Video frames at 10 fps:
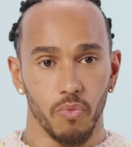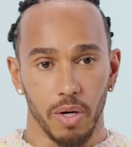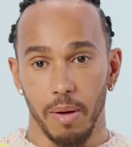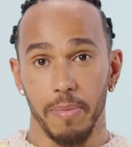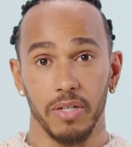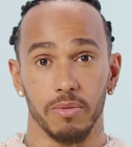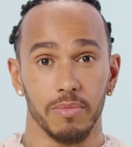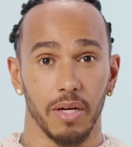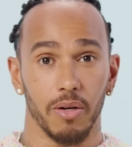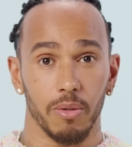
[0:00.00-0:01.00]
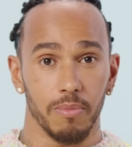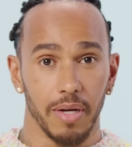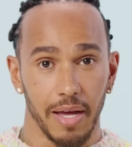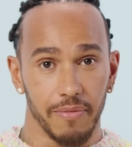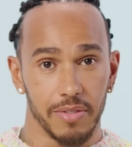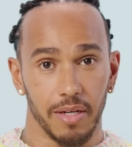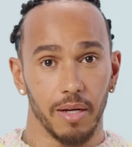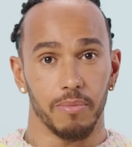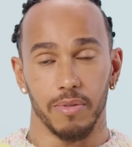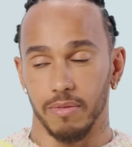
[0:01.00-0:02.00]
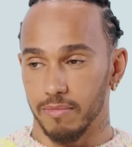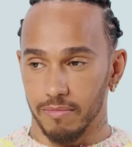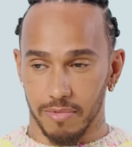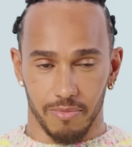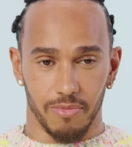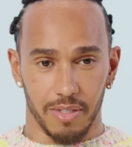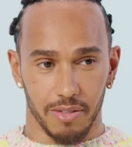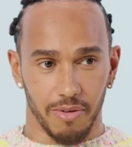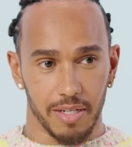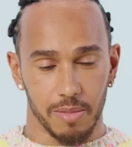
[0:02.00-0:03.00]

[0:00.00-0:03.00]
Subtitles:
One of my bedrooms at home I have set up with some really great